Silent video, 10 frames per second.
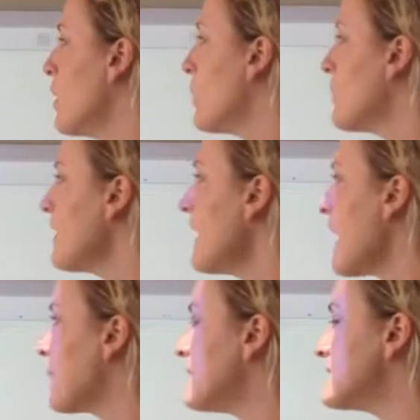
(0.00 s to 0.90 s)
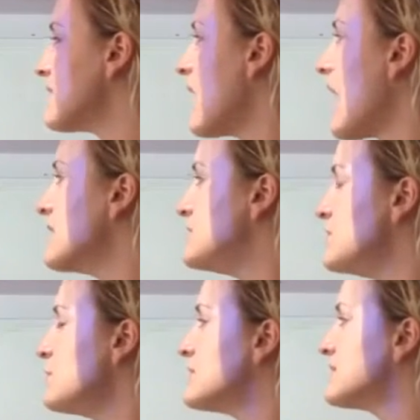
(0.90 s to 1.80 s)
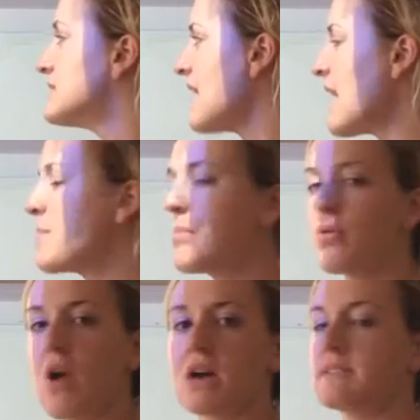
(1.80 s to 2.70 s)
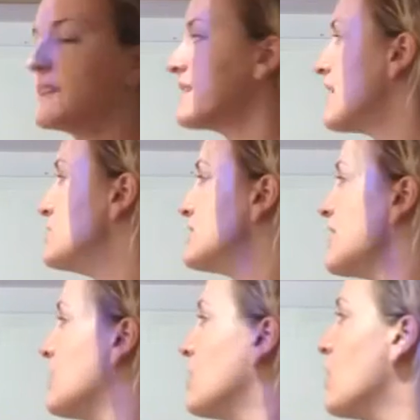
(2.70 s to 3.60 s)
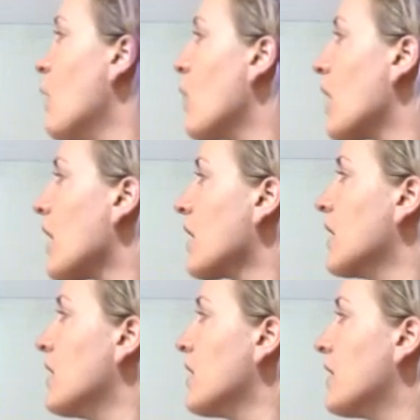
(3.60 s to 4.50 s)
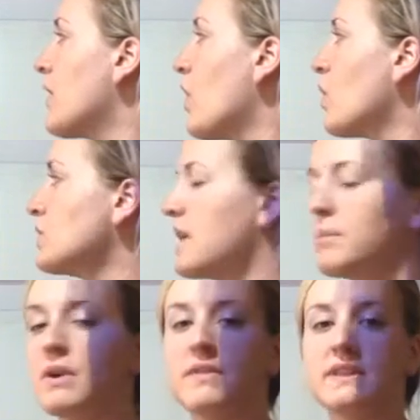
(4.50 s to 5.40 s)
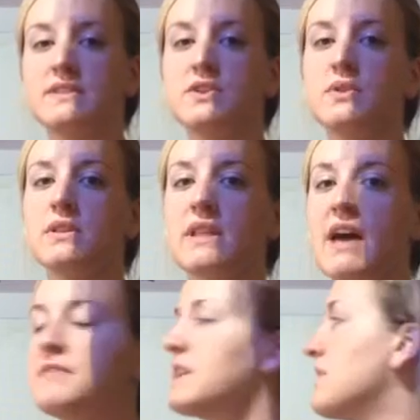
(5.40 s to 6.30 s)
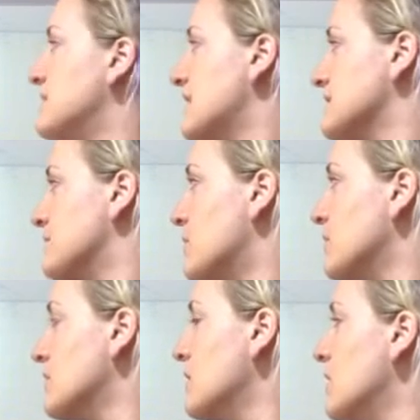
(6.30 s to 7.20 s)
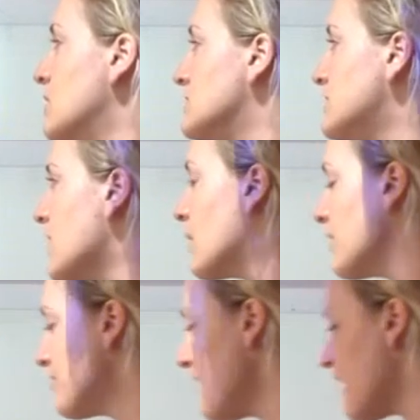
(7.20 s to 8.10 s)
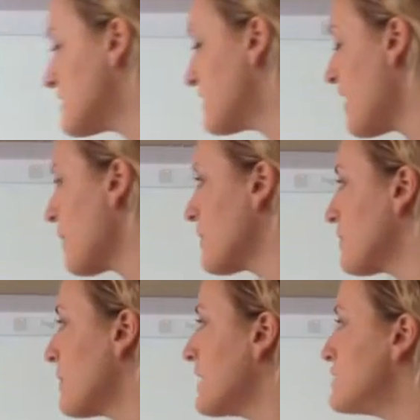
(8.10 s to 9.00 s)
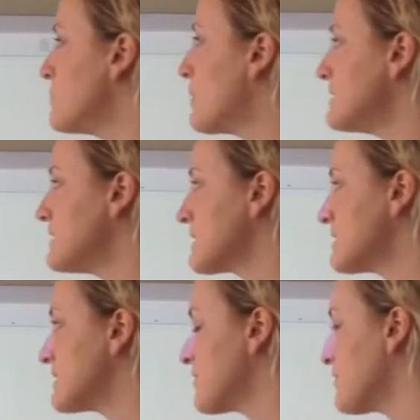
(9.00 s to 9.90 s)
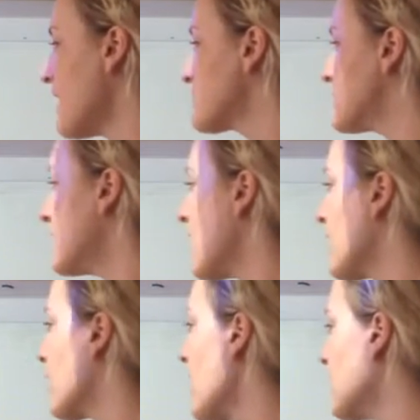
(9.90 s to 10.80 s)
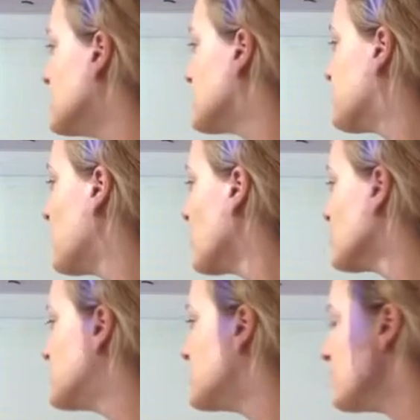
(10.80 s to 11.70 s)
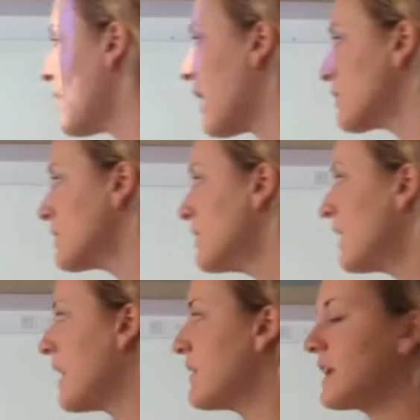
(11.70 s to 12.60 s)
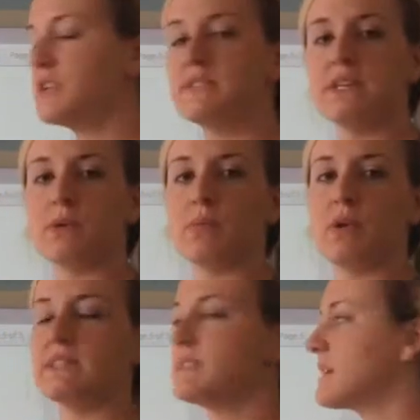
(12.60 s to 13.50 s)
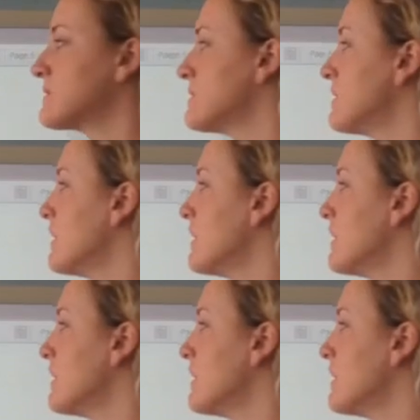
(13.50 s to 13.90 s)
When that happens, I do the same process and I just ignore the whole number that's to the left of the decimal. So in fact, if I want to rewrite 2.6 as a fraction, I go ahead and just pull 2 out, and then I just deal with 0.6.